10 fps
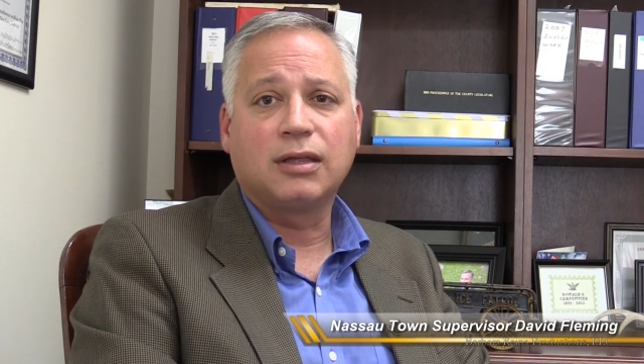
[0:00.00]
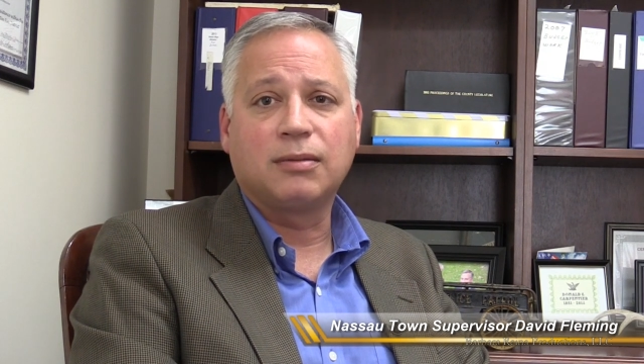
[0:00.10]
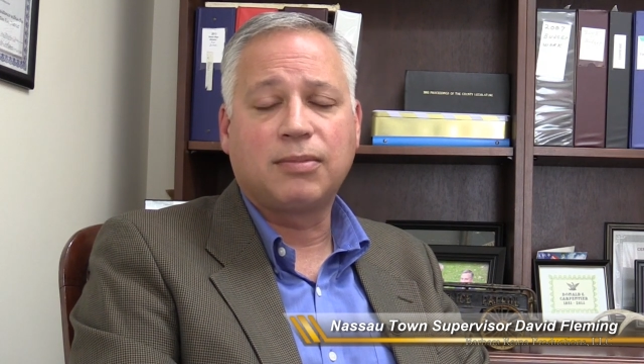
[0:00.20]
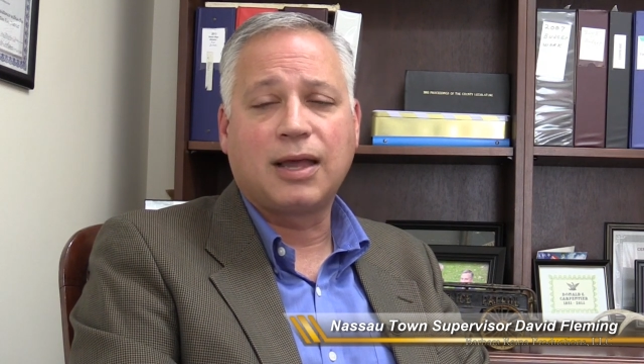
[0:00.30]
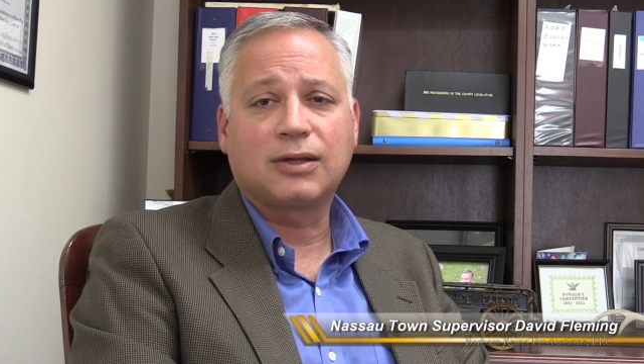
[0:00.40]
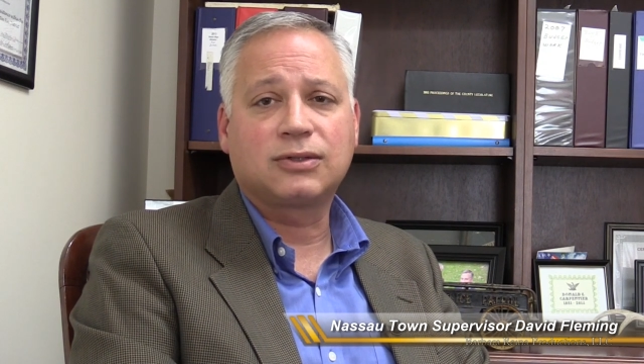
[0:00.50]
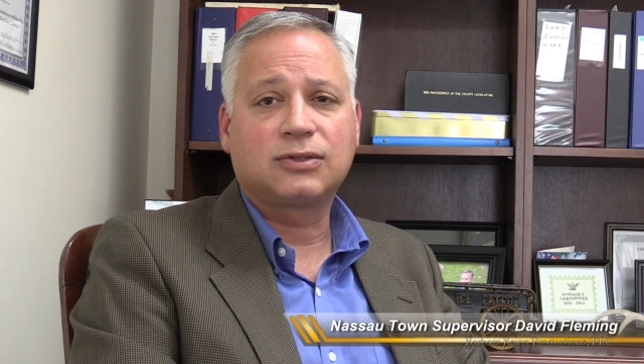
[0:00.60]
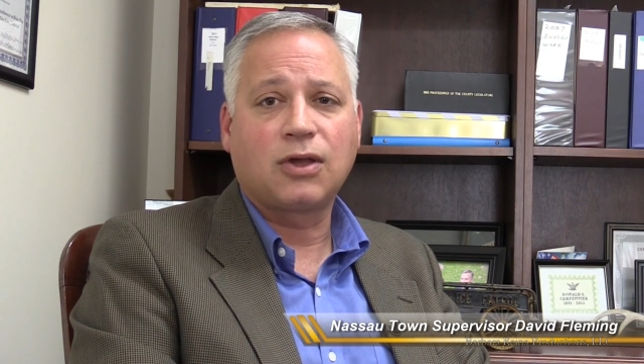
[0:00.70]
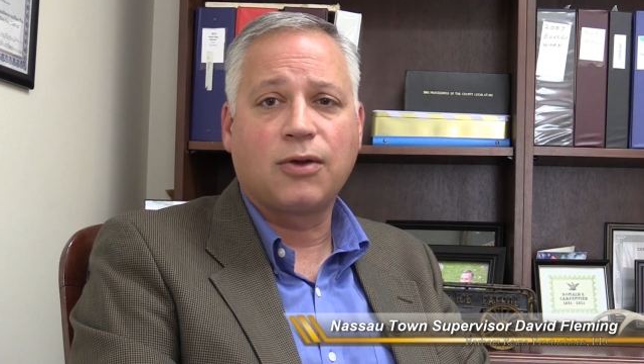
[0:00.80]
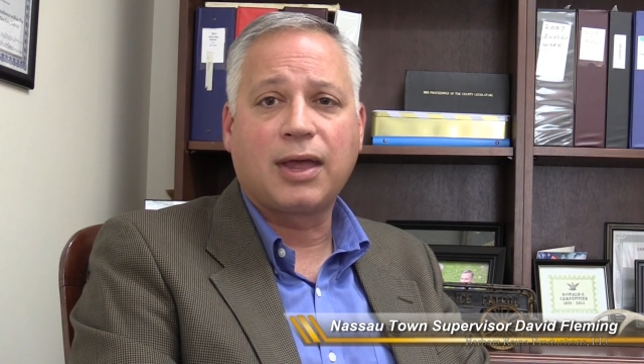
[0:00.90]
It
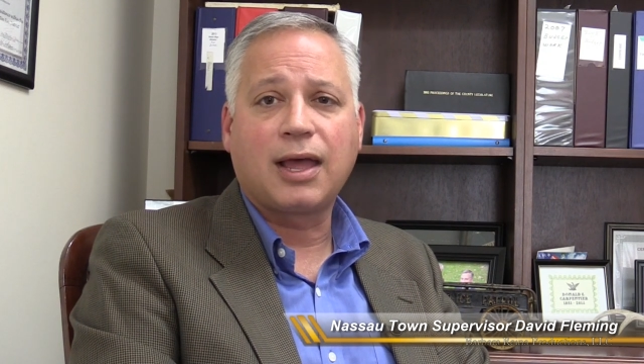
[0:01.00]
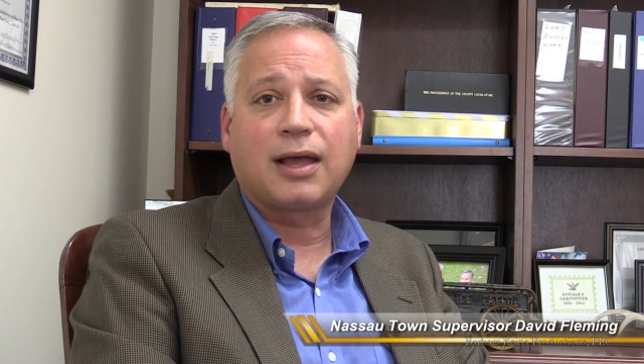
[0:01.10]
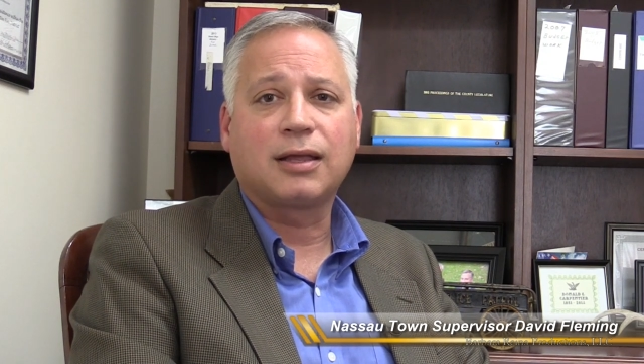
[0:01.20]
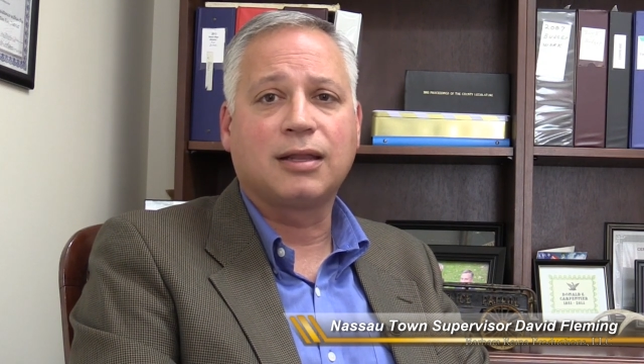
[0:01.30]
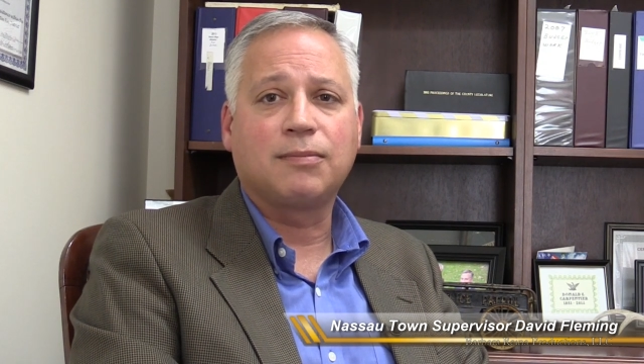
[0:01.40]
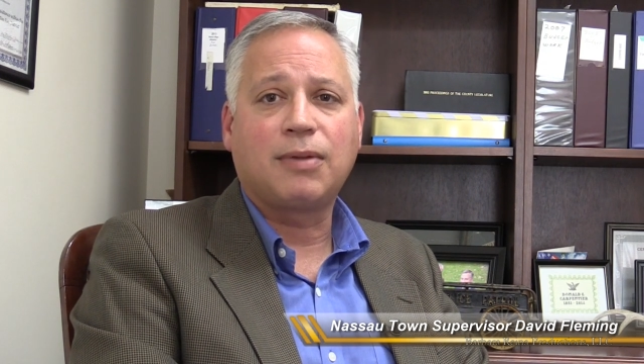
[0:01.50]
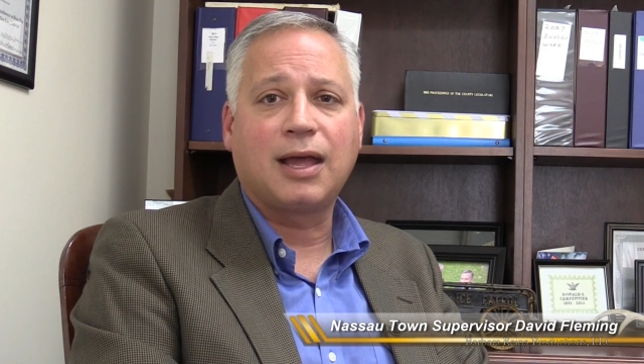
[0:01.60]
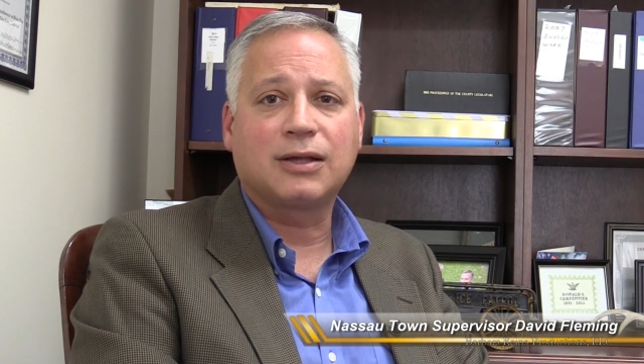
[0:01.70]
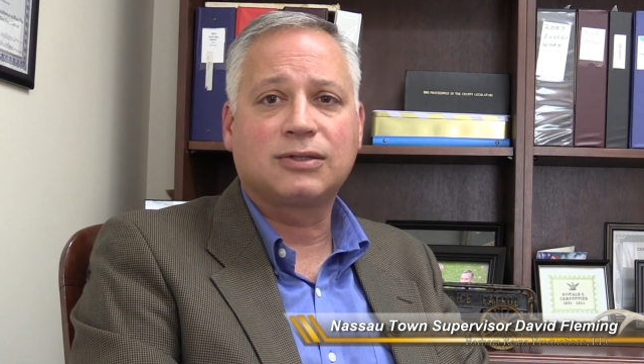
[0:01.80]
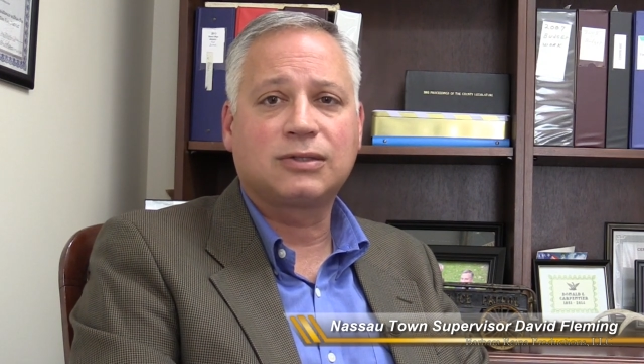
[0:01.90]
impacts Schodack, it
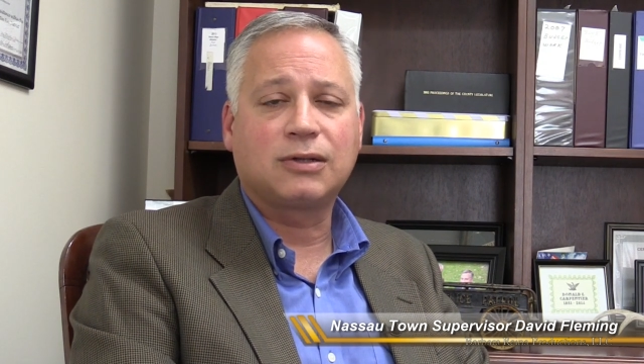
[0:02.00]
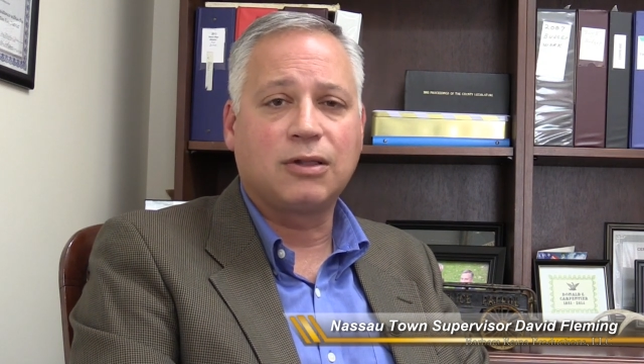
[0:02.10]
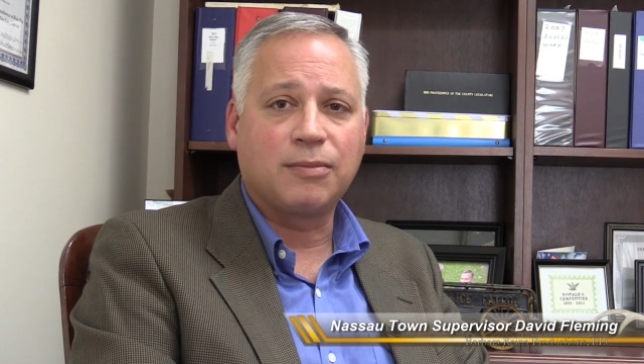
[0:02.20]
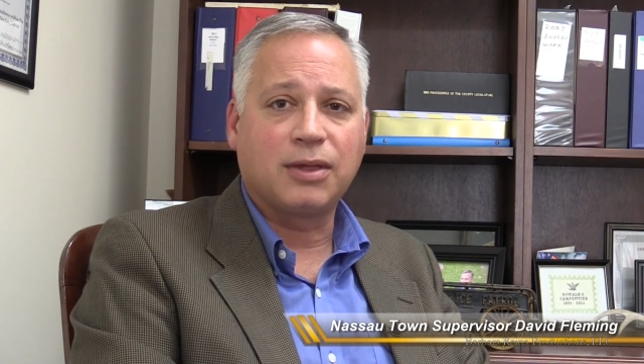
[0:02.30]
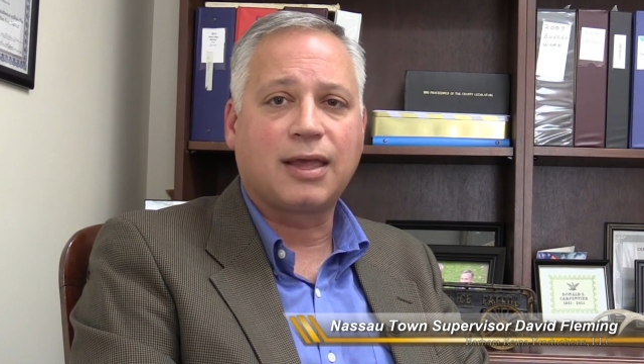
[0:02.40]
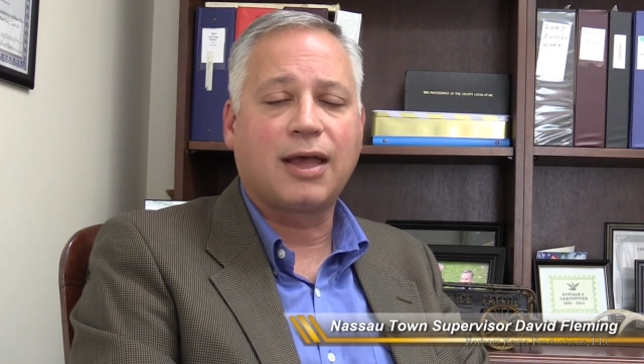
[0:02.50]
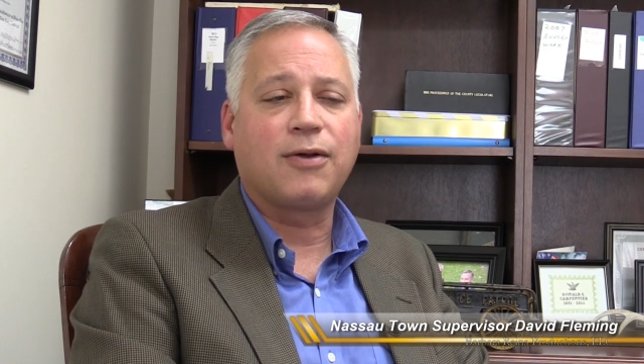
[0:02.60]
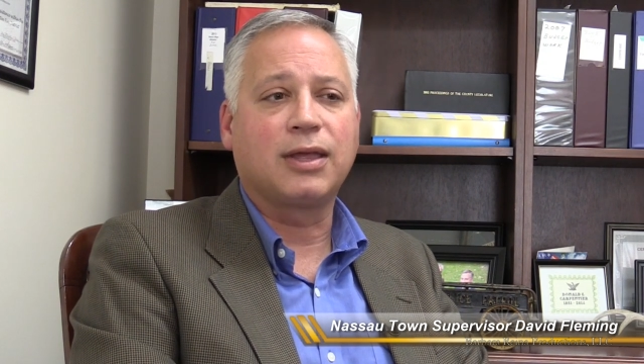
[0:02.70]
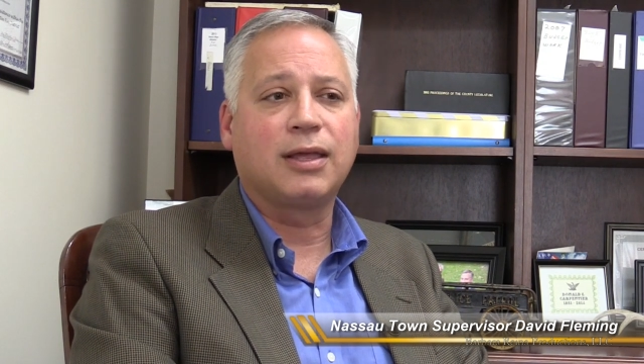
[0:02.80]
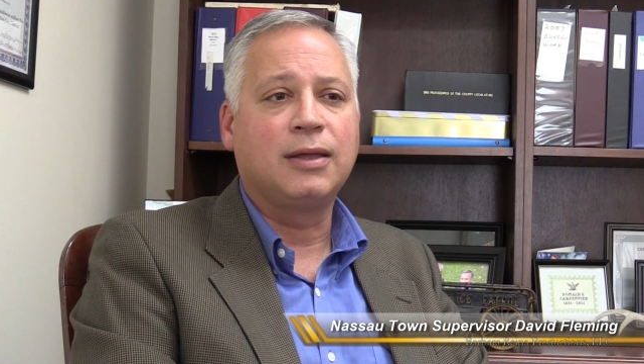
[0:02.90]
impacts Columbia
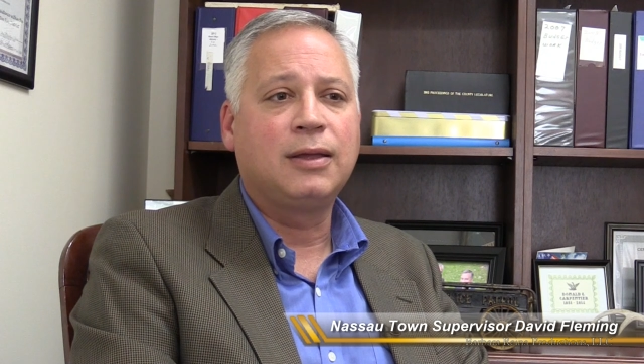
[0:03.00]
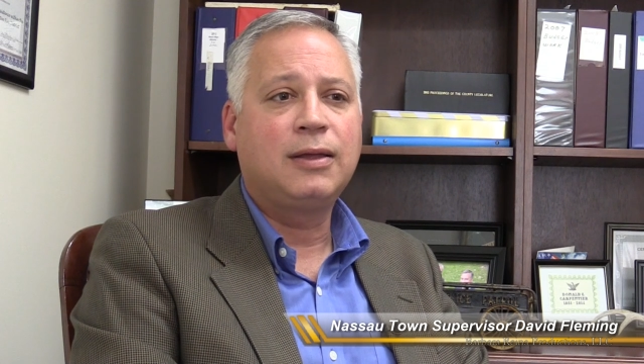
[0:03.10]
County,